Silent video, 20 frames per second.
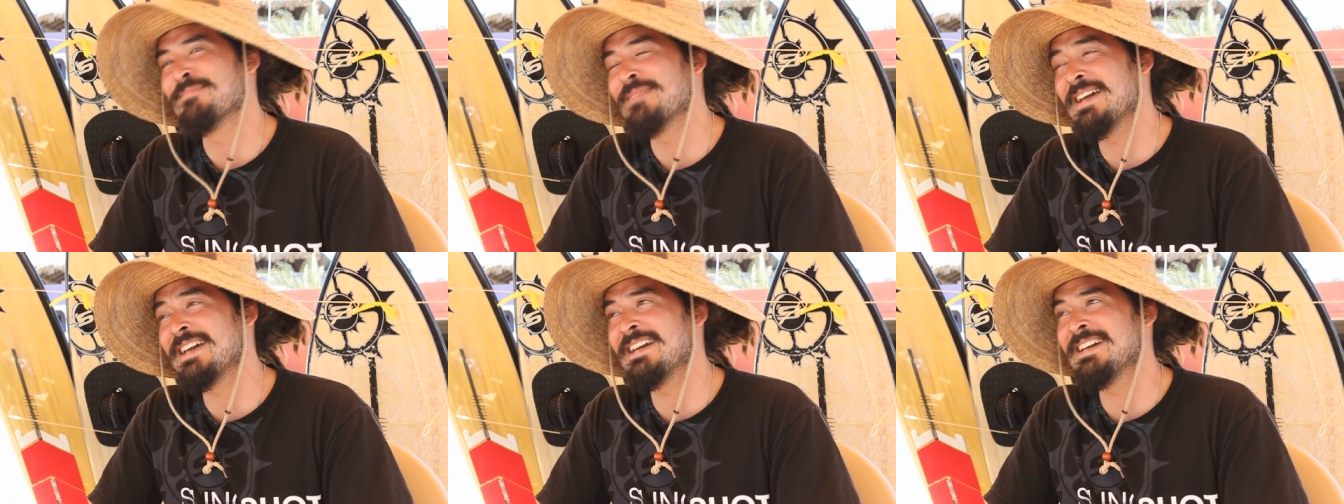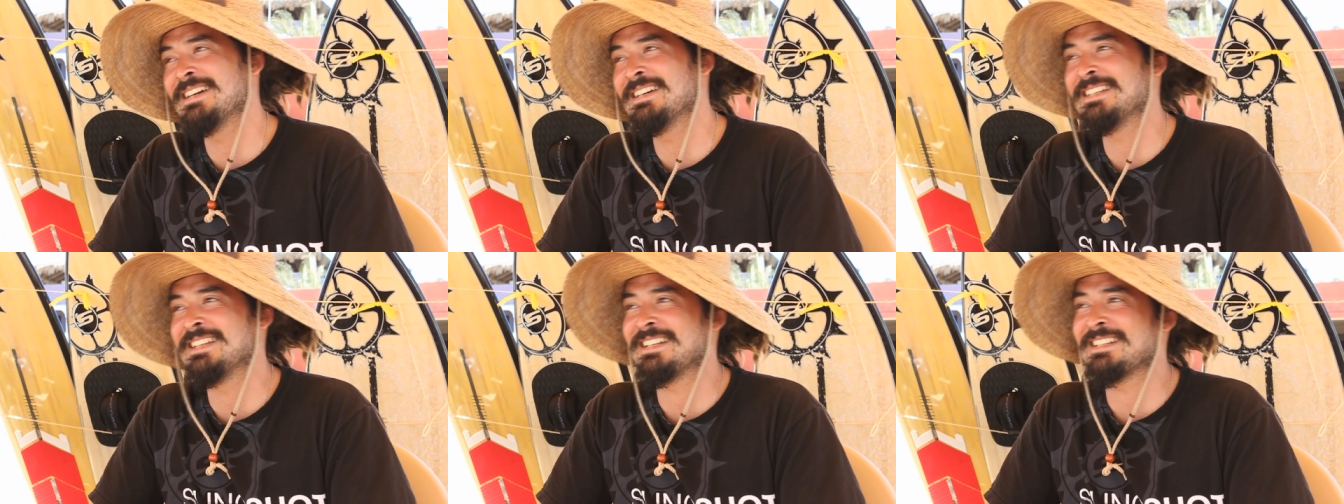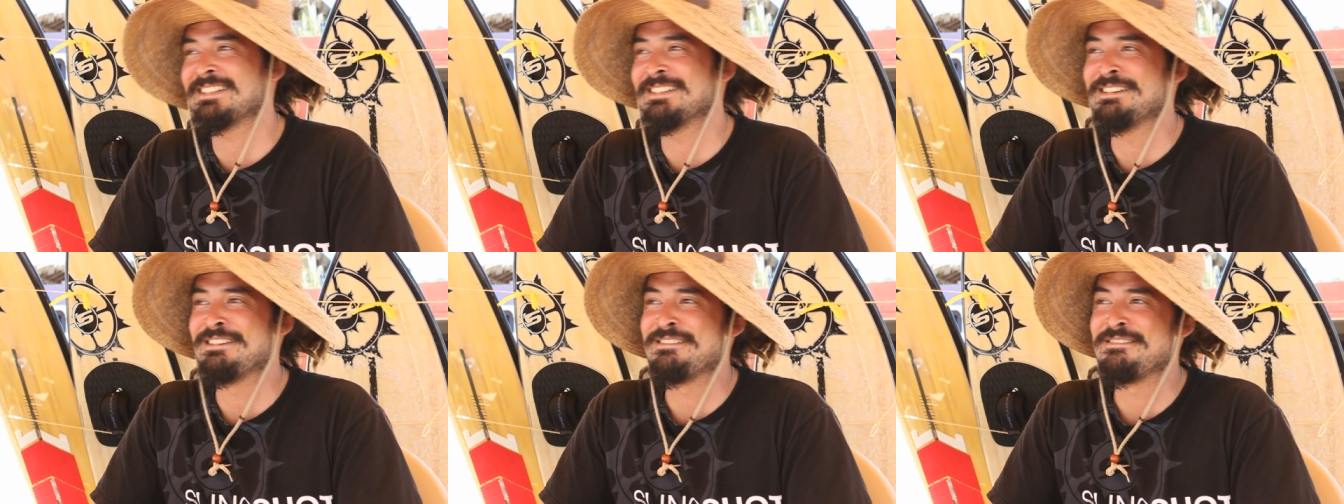man, I
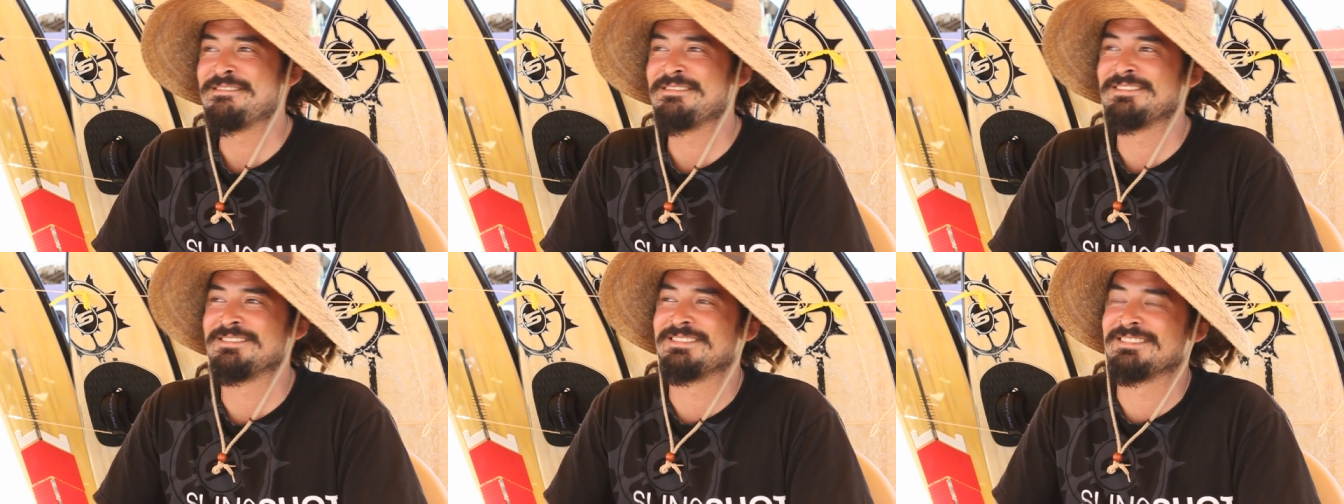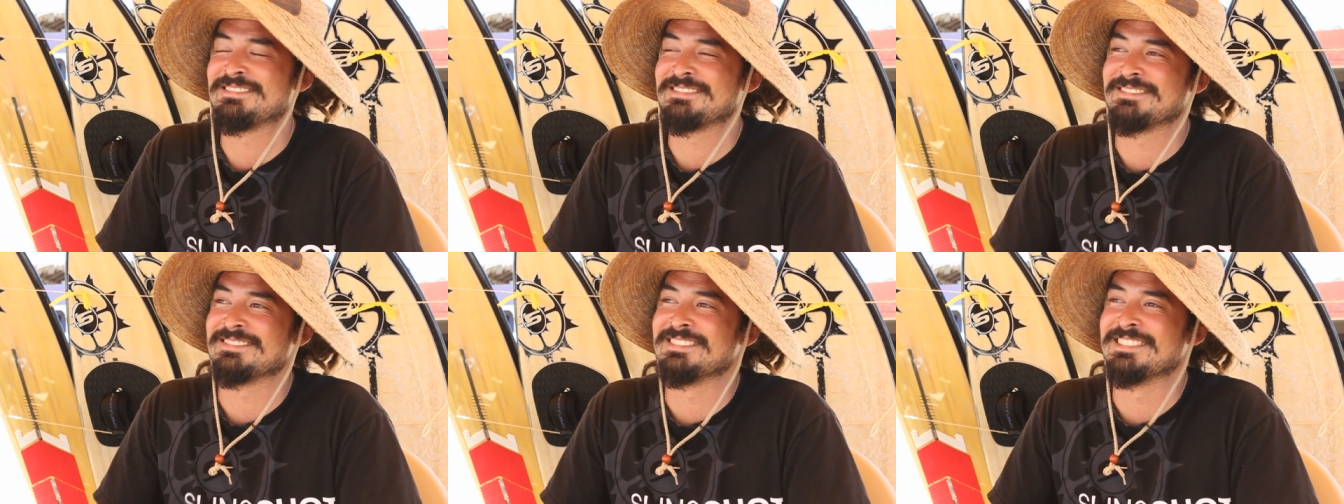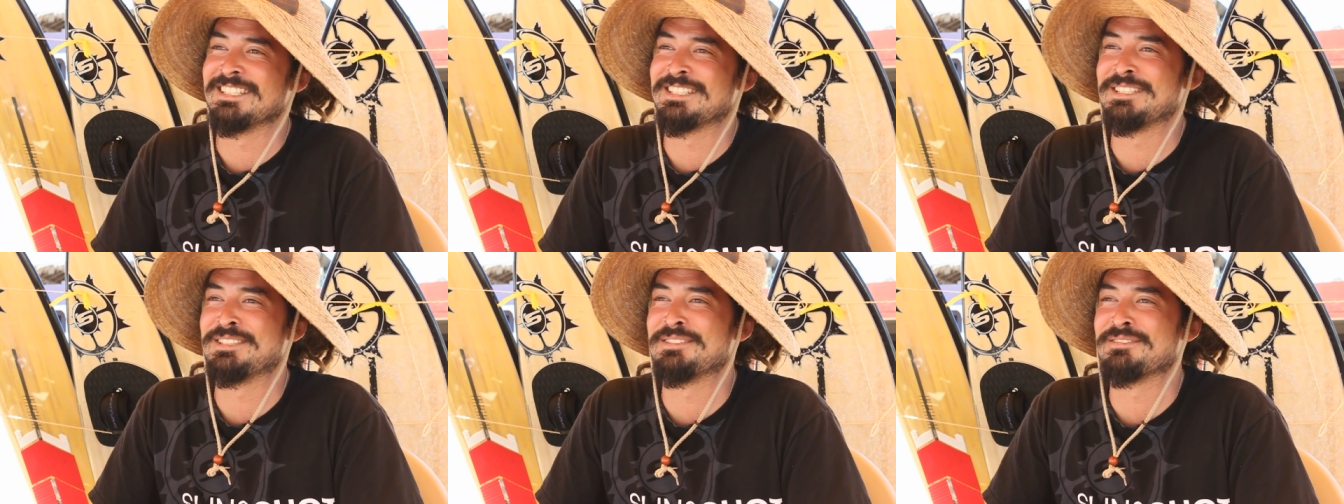don't know
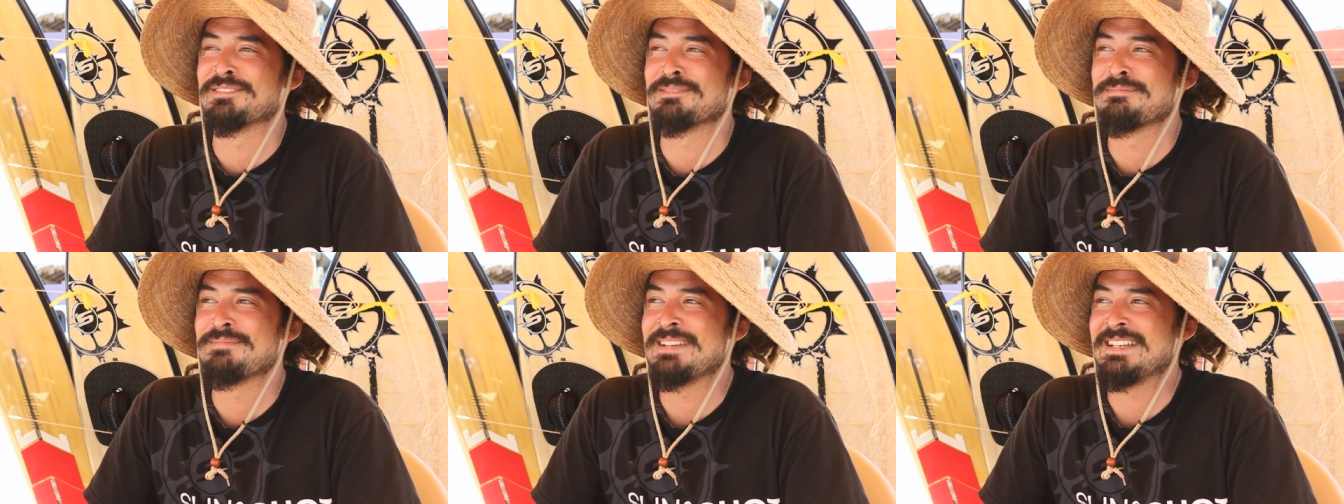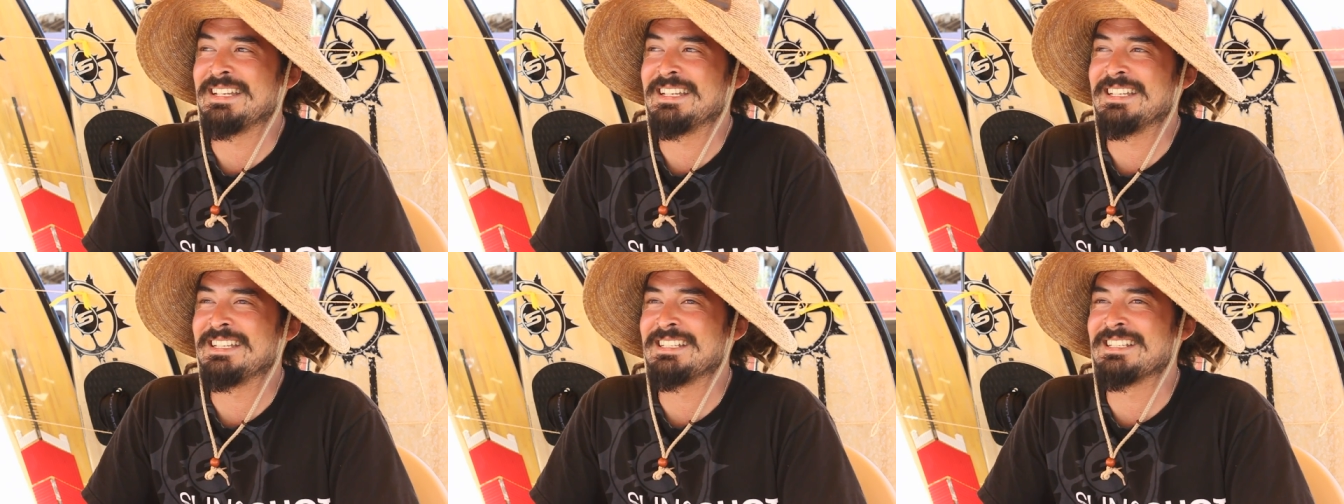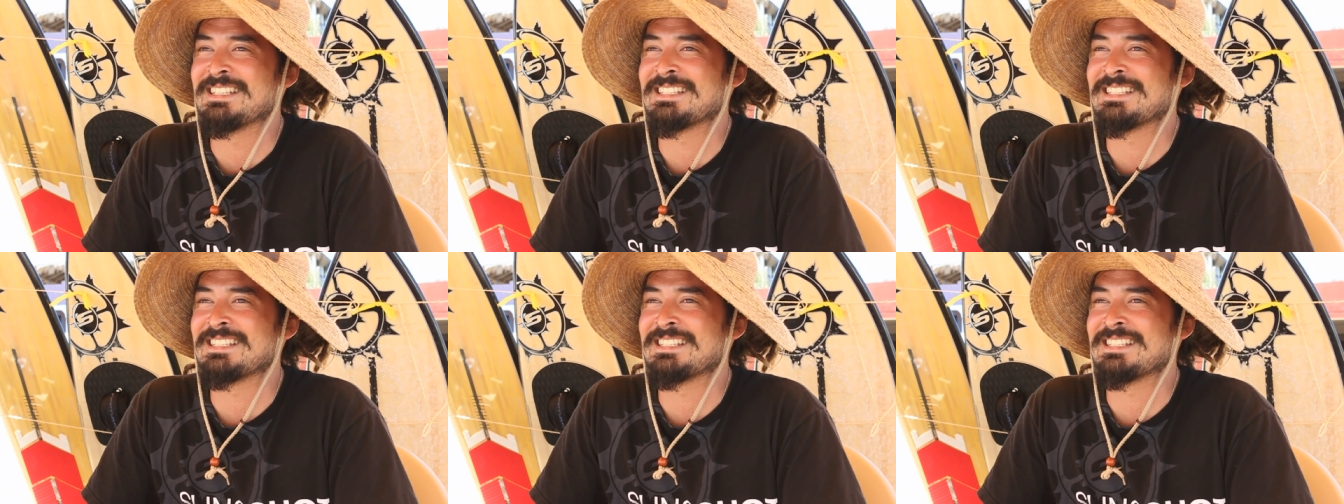if this is for me.